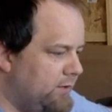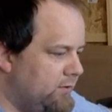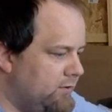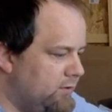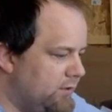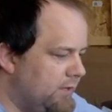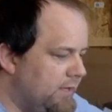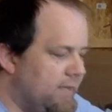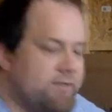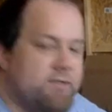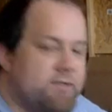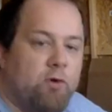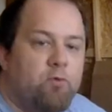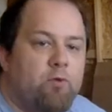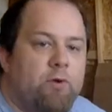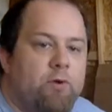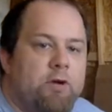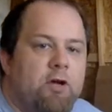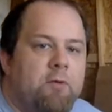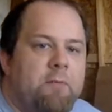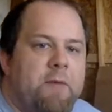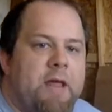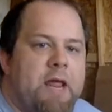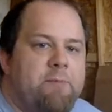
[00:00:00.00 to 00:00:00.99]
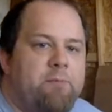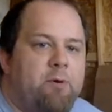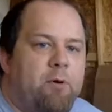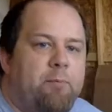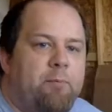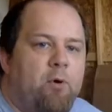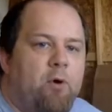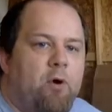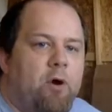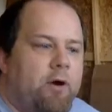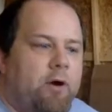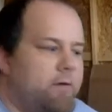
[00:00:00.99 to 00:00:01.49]
It's a real maple
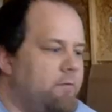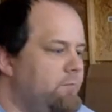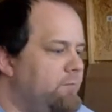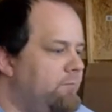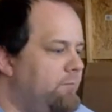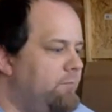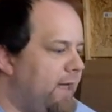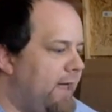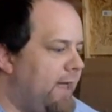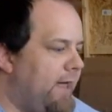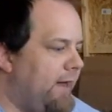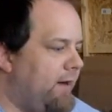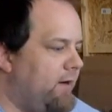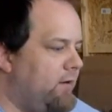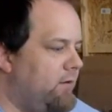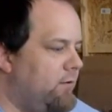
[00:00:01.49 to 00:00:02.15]
board, Matt.